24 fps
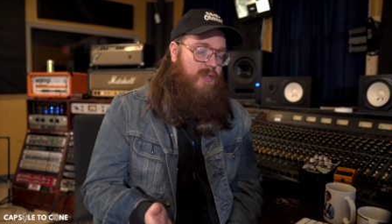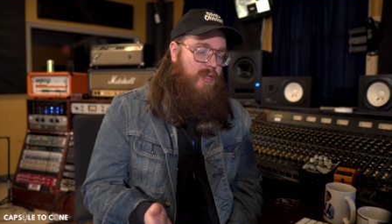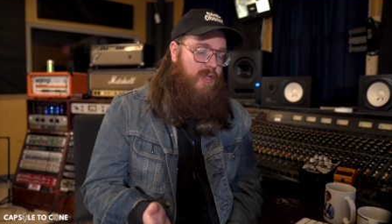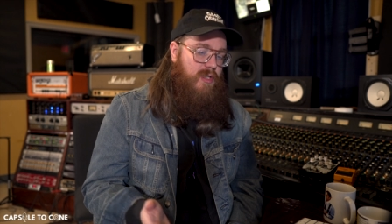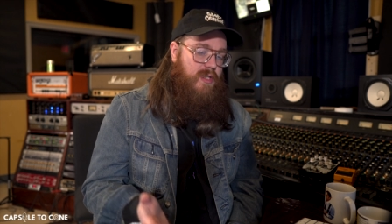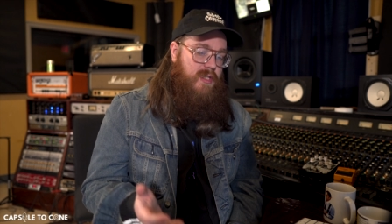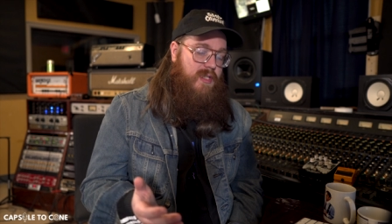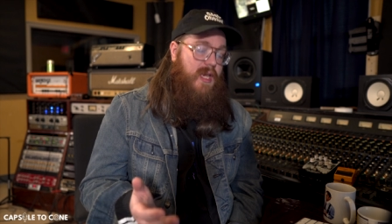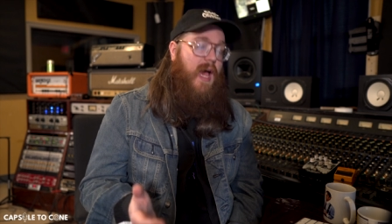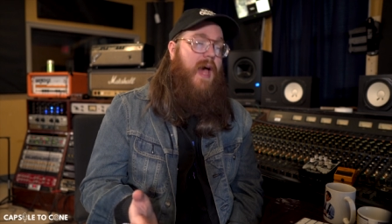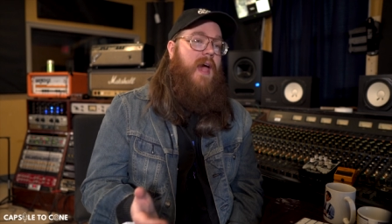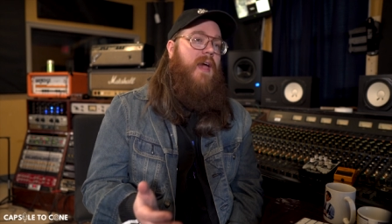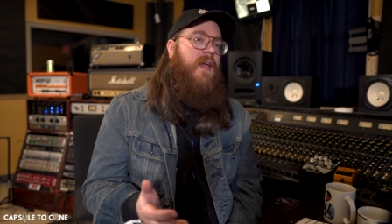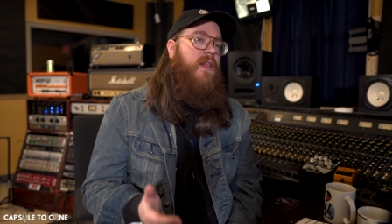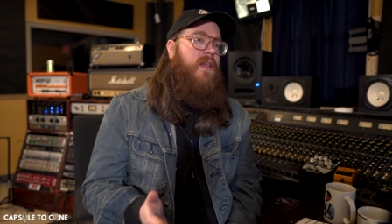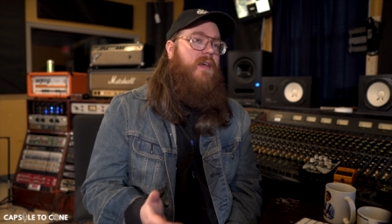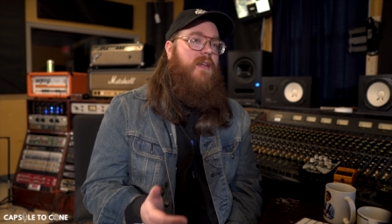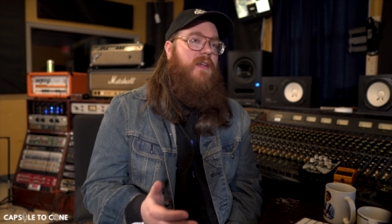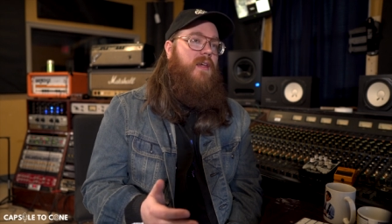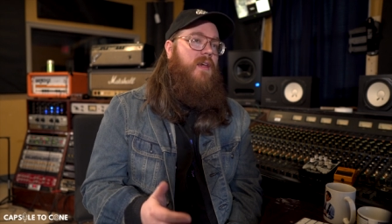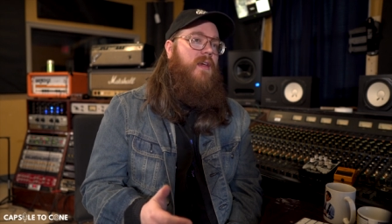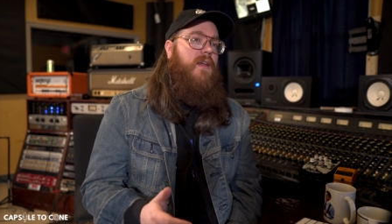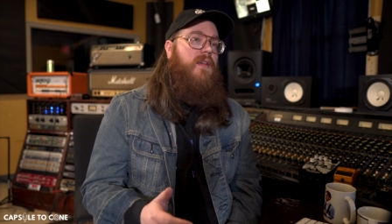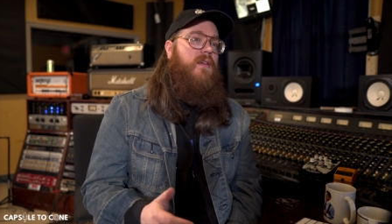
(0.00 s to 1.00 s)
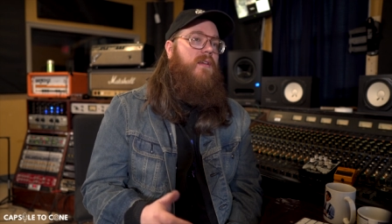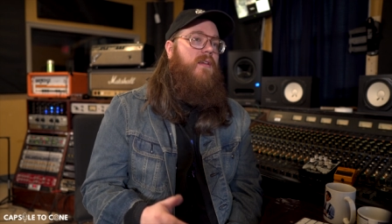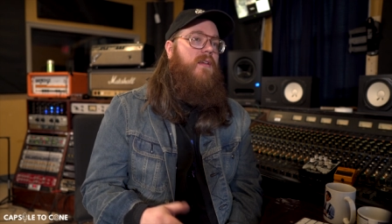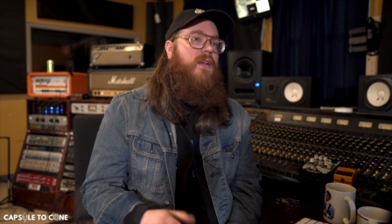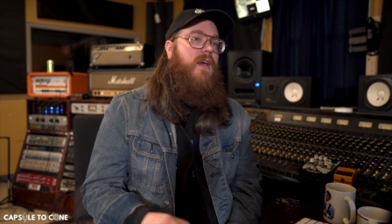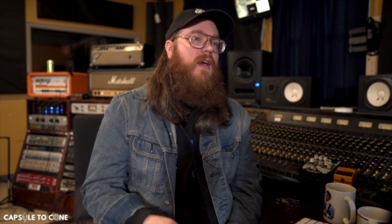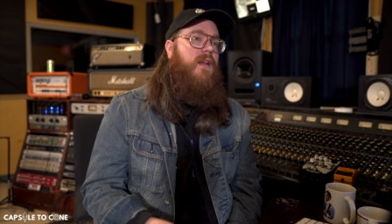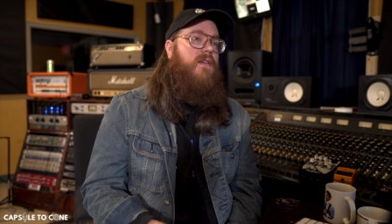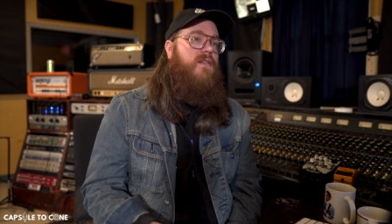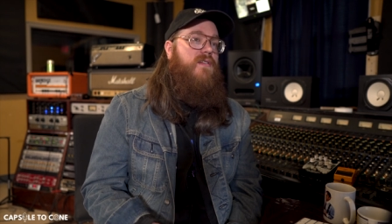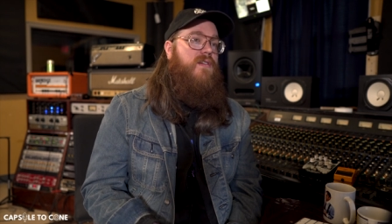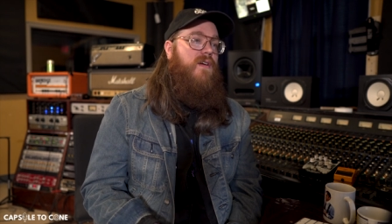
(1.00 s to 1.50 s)
just dial it in
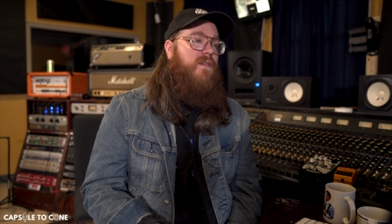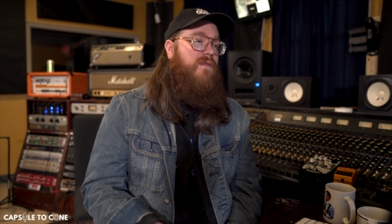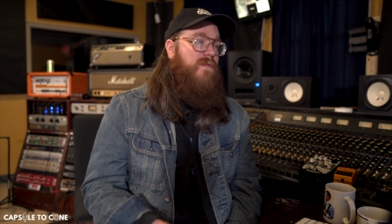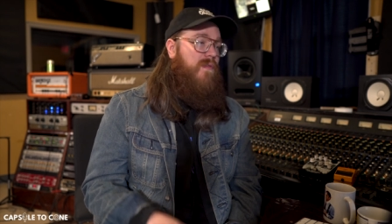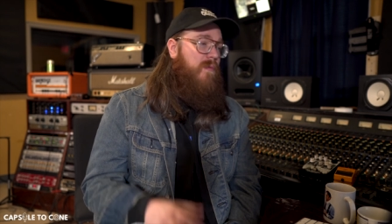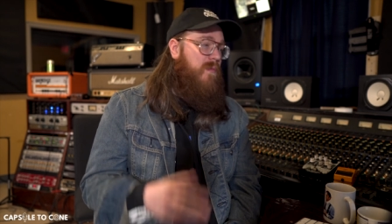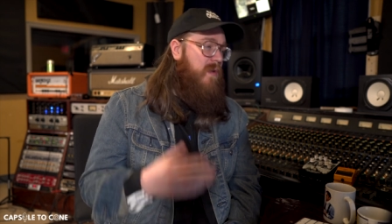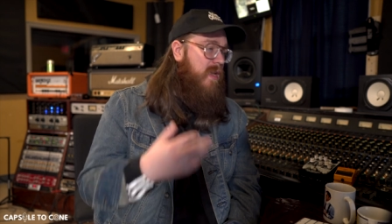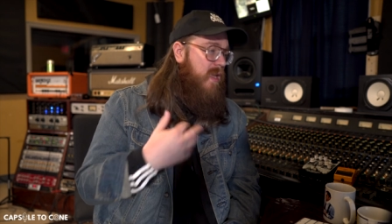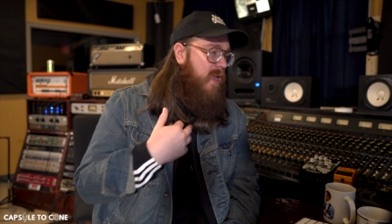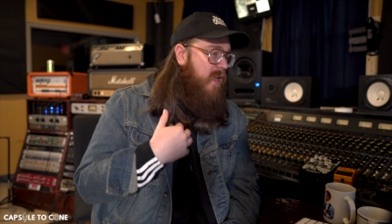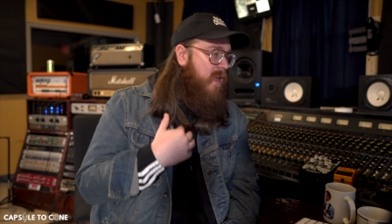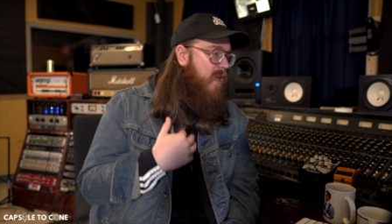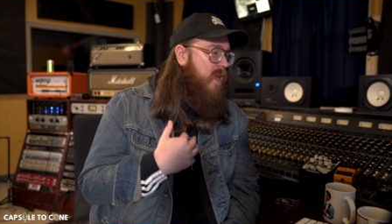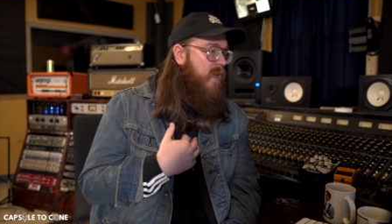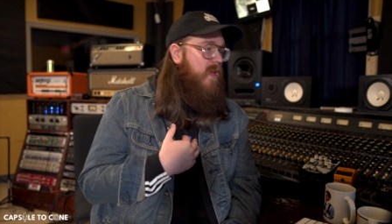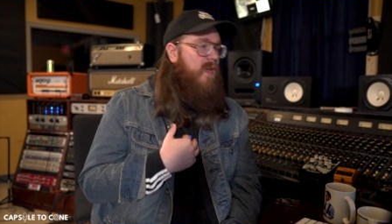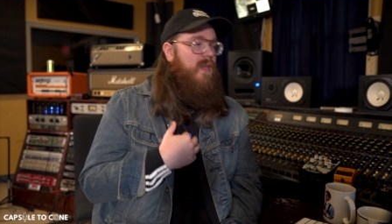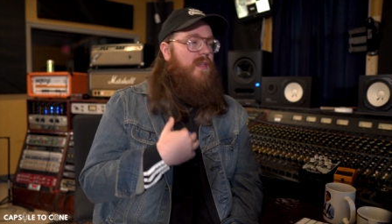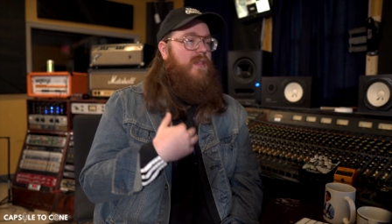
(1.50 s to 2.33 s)
and so for me